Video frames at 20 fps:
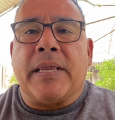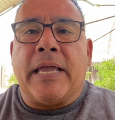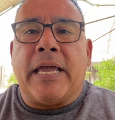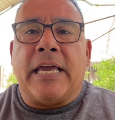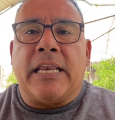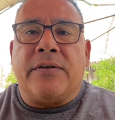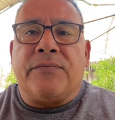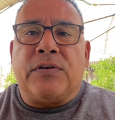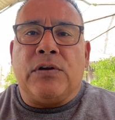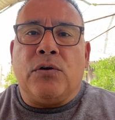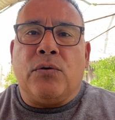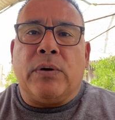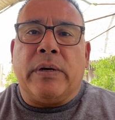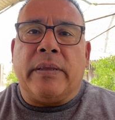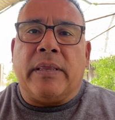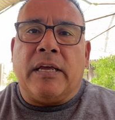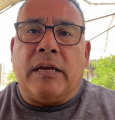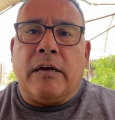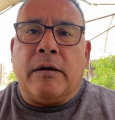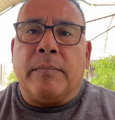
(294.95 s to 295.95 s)
And if you know
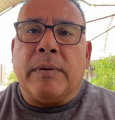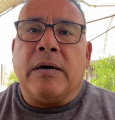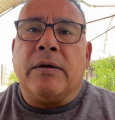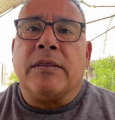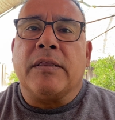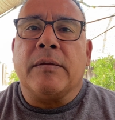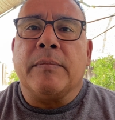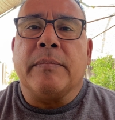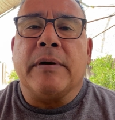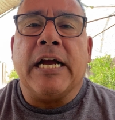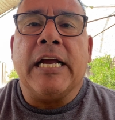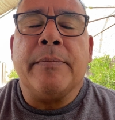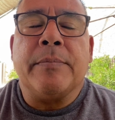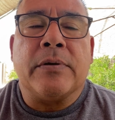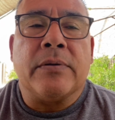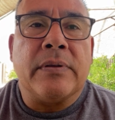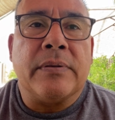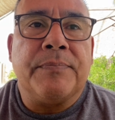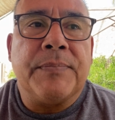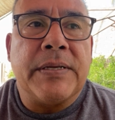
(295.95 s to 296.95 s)
anything about the
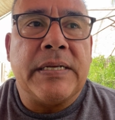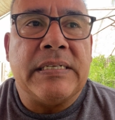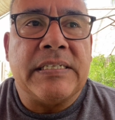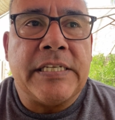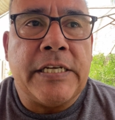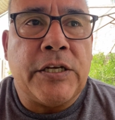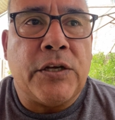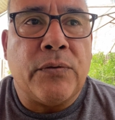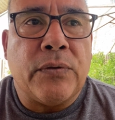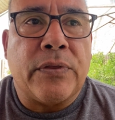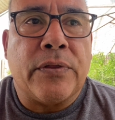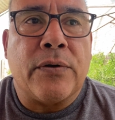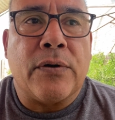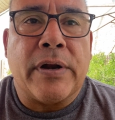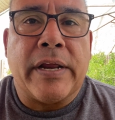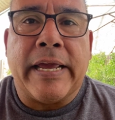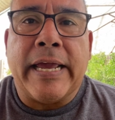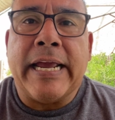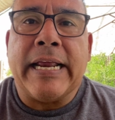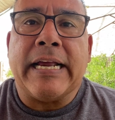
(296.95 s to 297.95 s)
Bible, Ezekiel
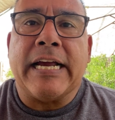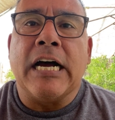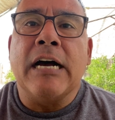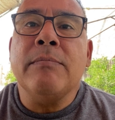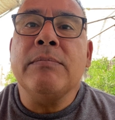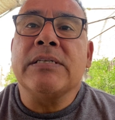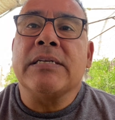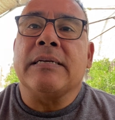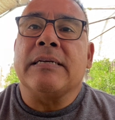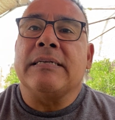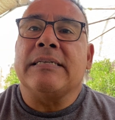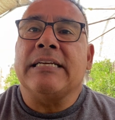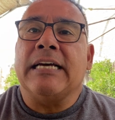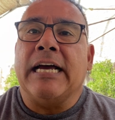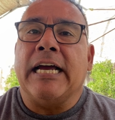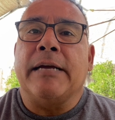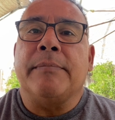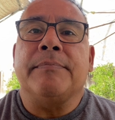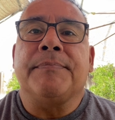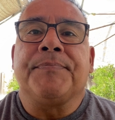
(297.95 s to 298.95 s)
38 comes at a
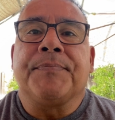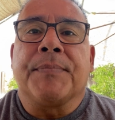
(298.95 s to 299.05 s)
time